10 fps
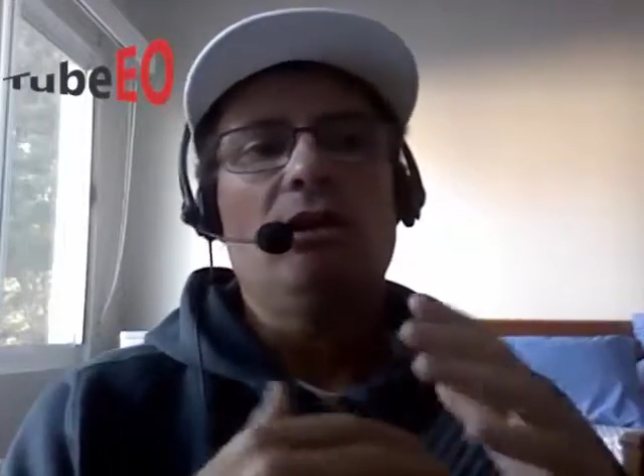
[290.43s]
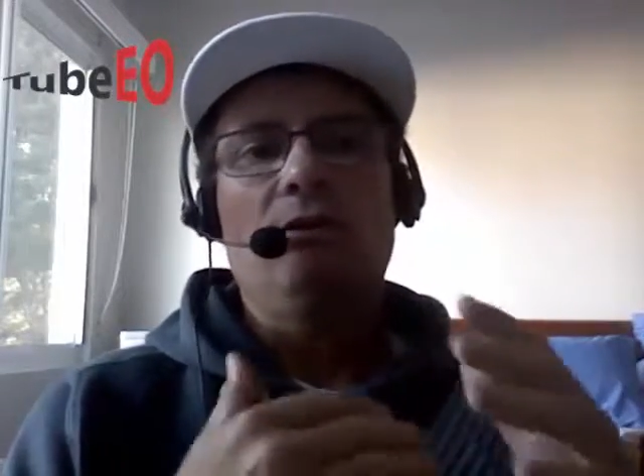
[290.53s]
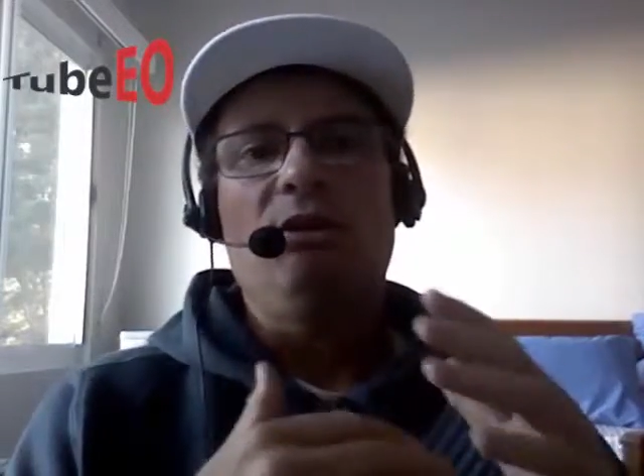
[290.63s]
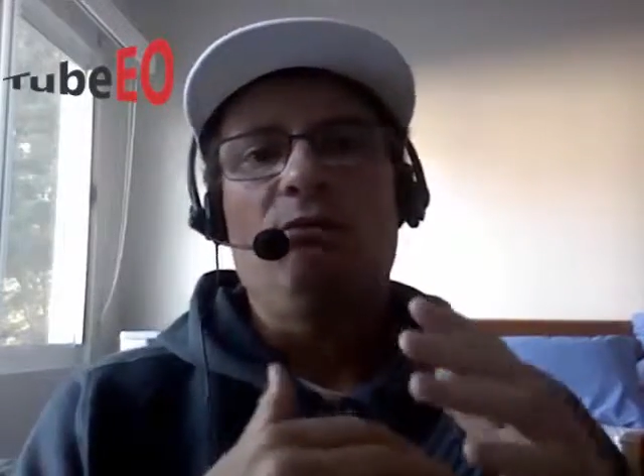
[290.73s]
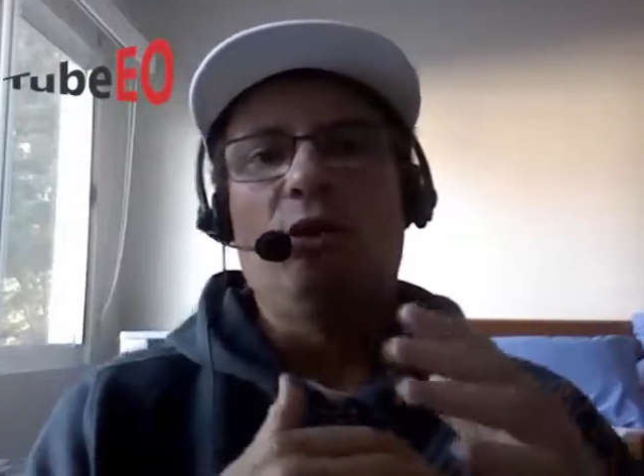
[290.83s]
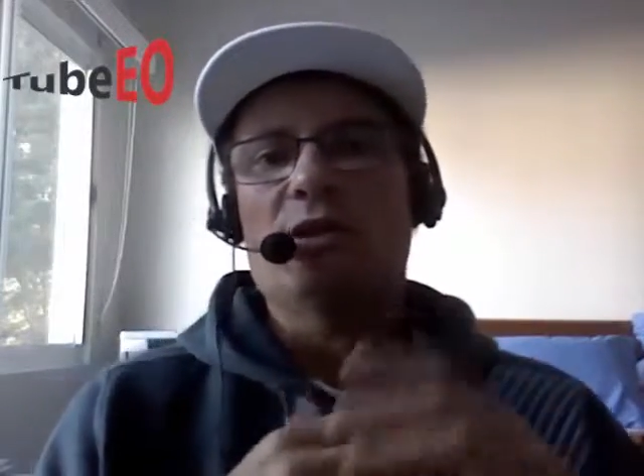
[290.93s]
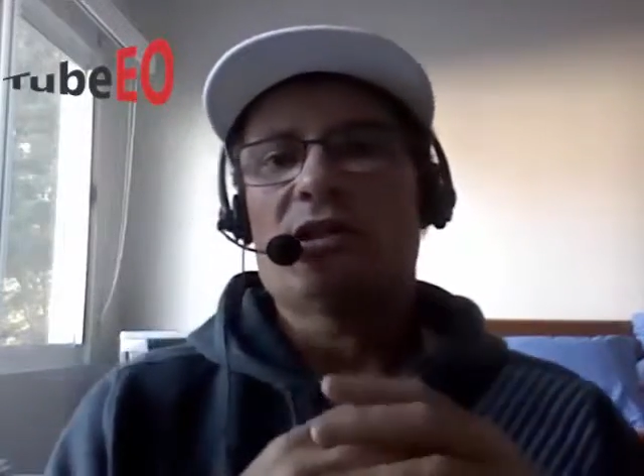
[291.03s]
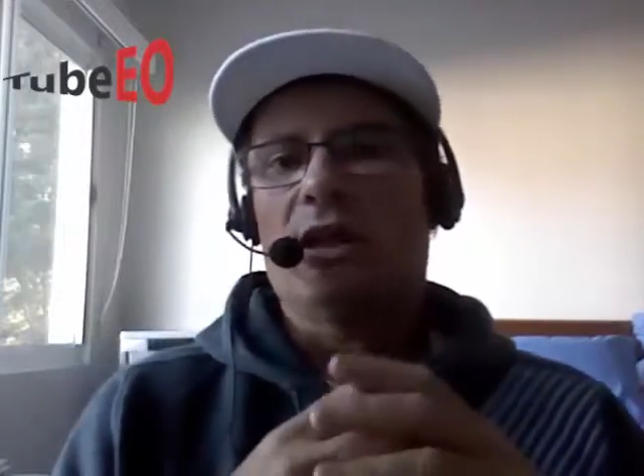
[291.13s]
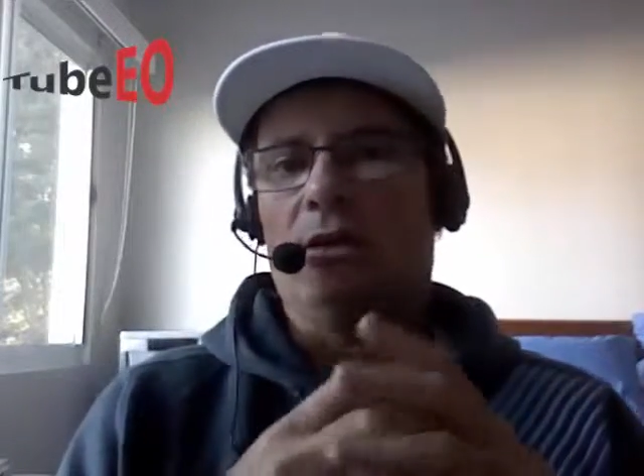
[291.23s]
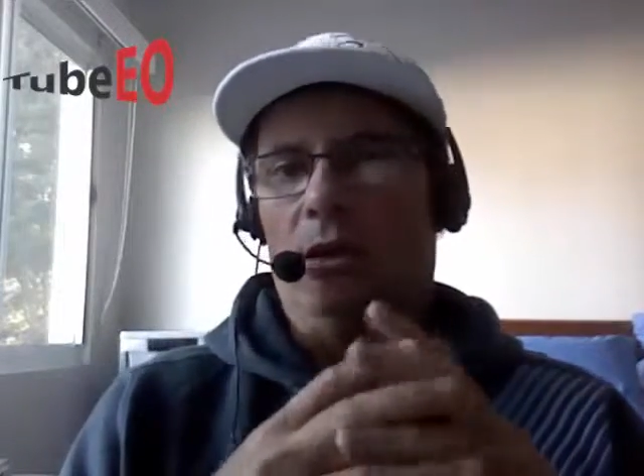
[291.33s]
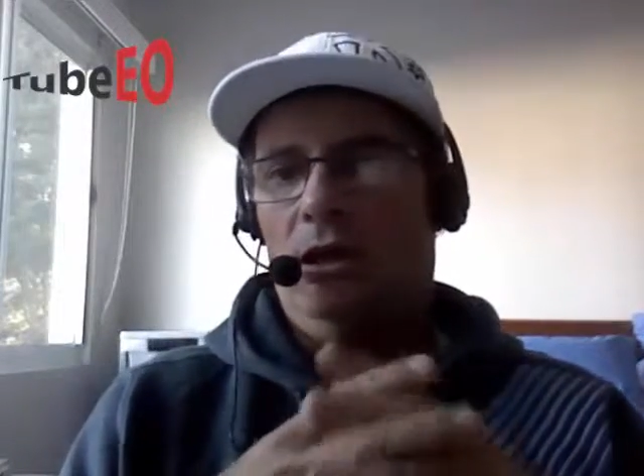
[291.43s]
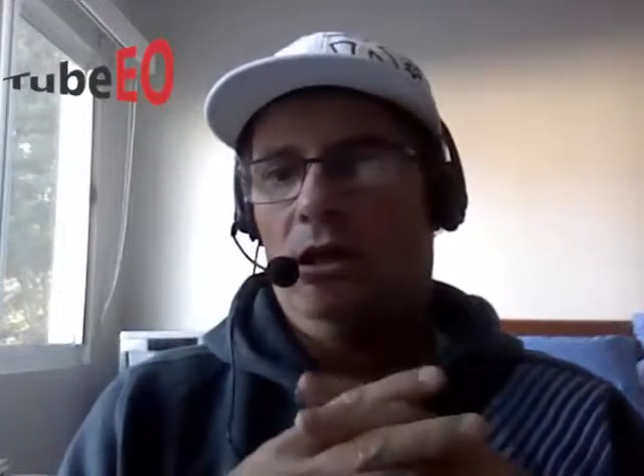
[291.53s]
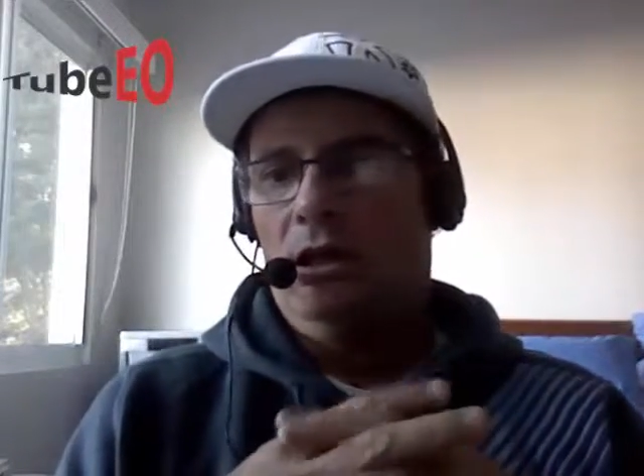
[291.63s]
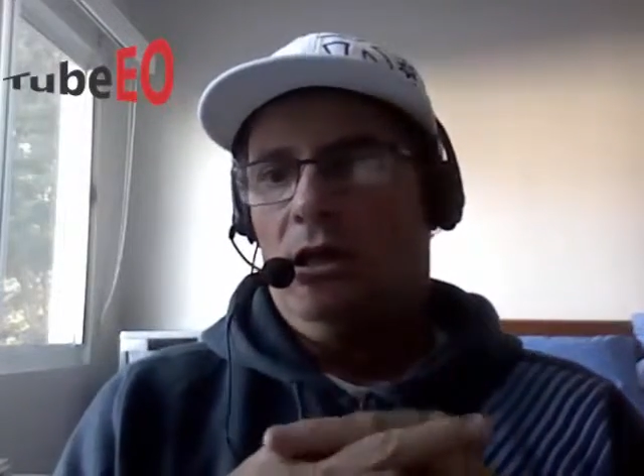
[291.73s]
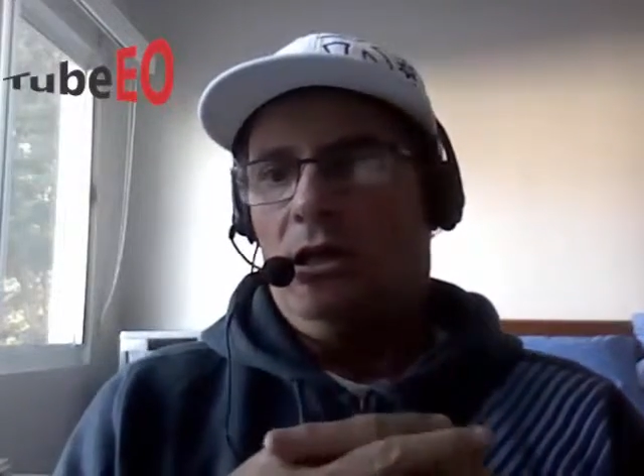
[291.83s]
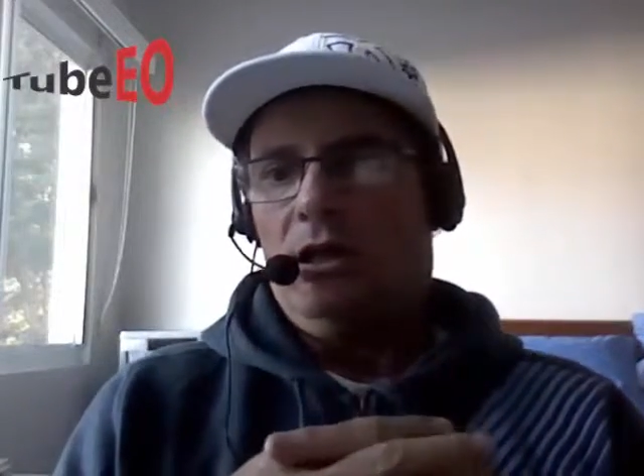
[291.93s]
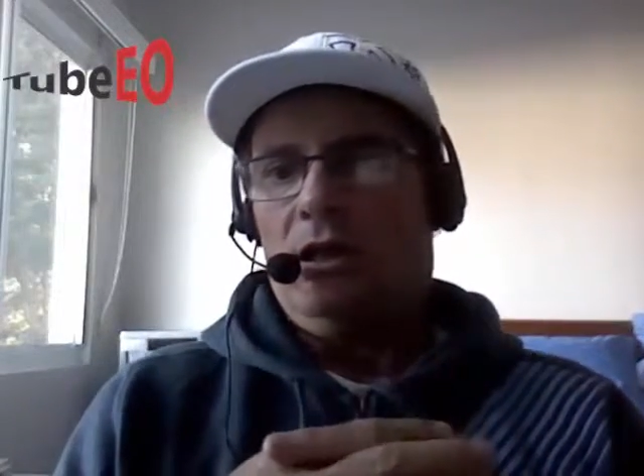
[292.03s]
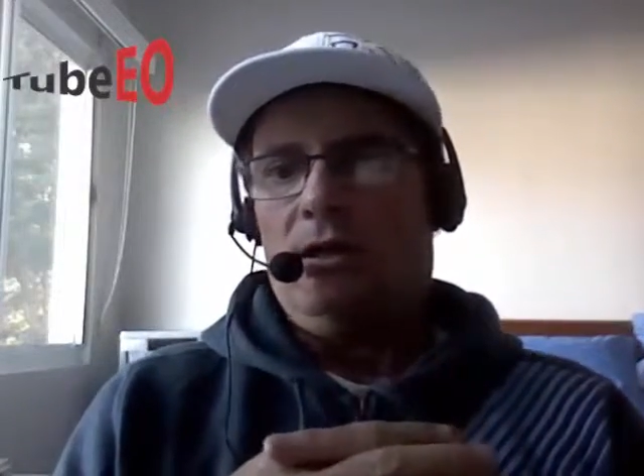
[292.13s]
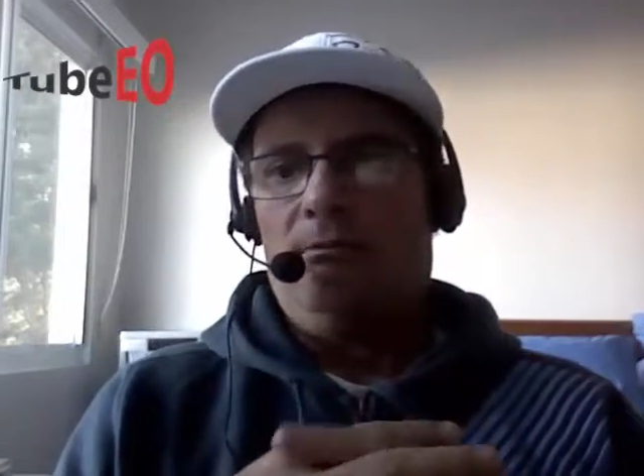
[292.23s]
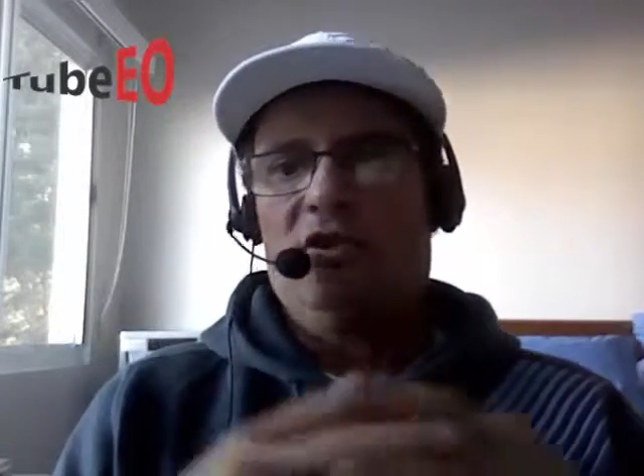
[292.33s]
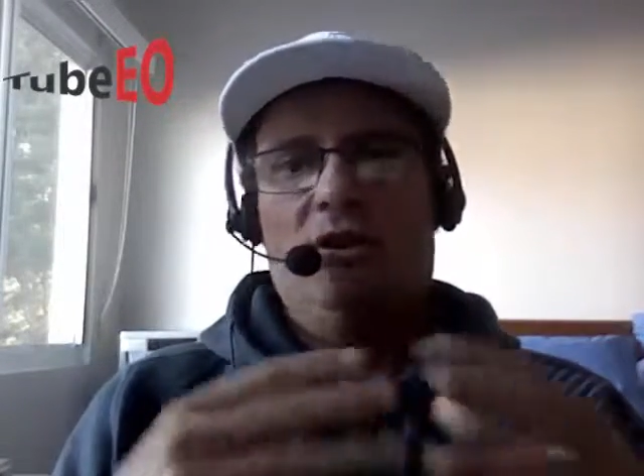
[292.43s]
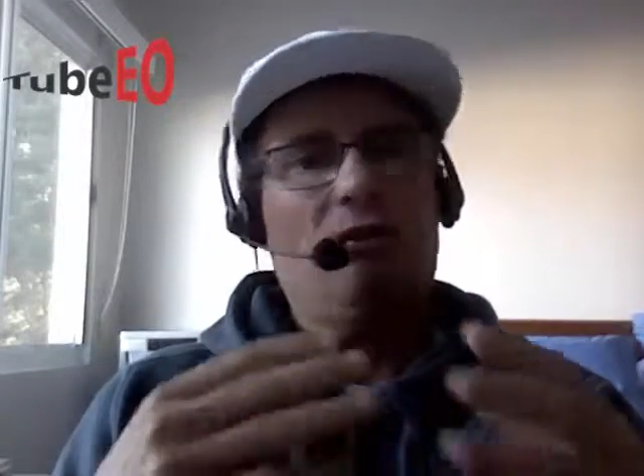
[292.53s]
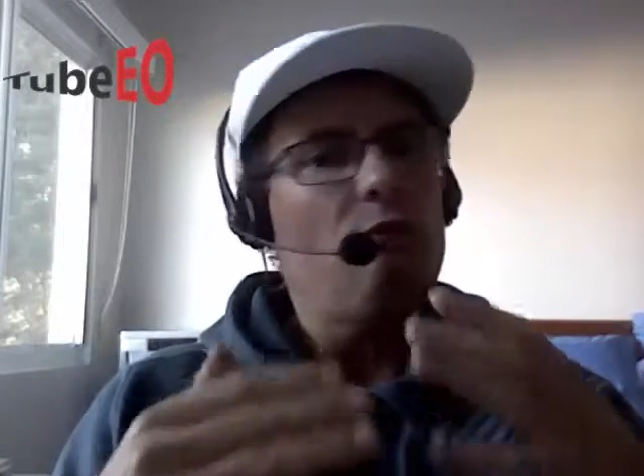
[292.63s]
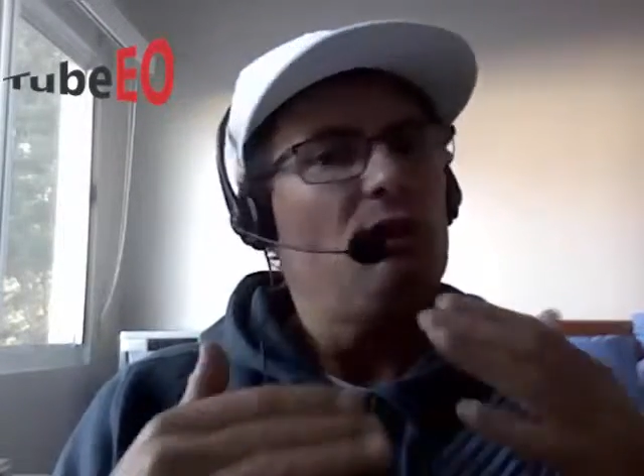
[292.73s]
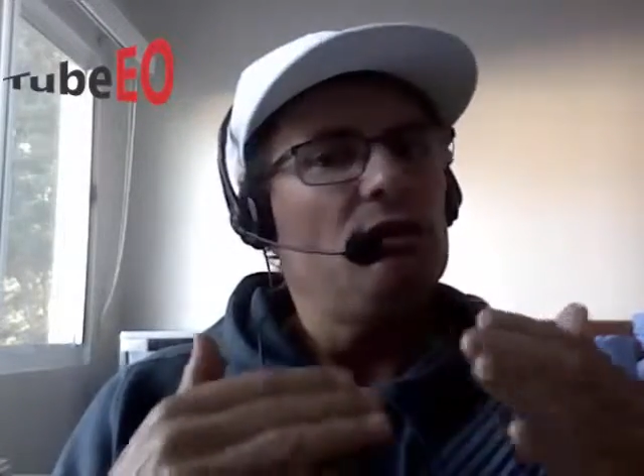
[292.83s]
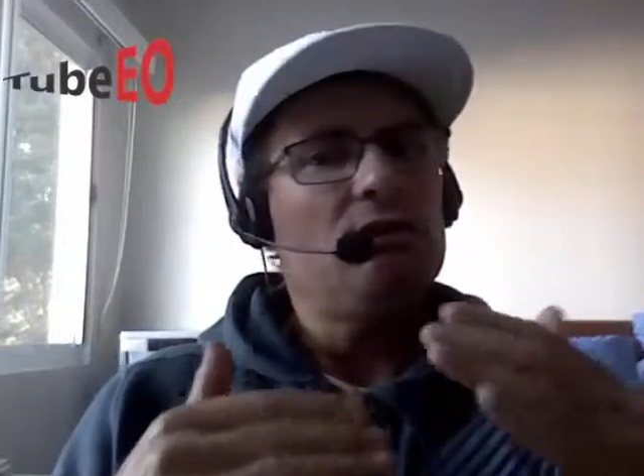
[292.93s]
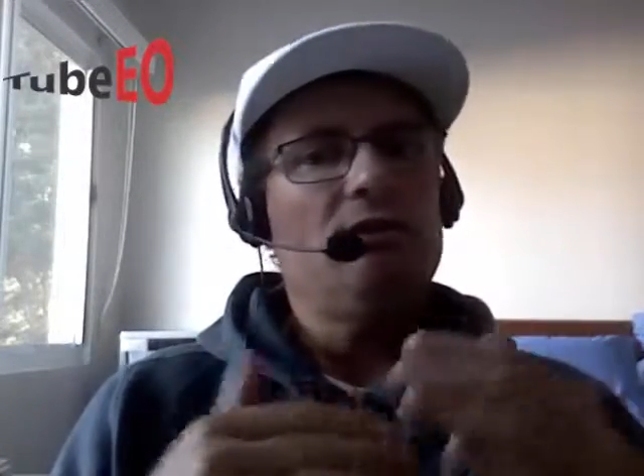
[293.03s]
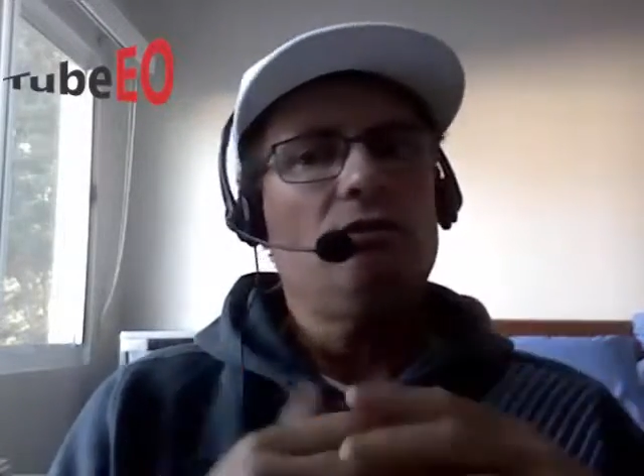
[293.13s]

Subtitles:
little bit more subtle, trying to appeal to